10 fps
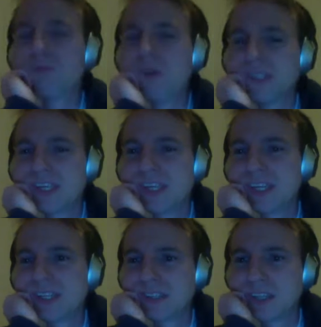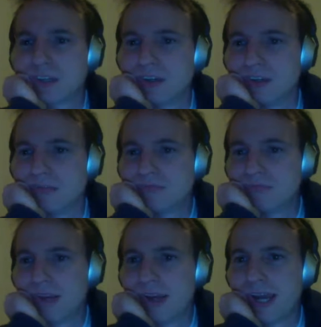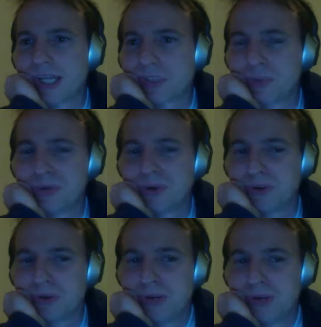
he gets like a actual program,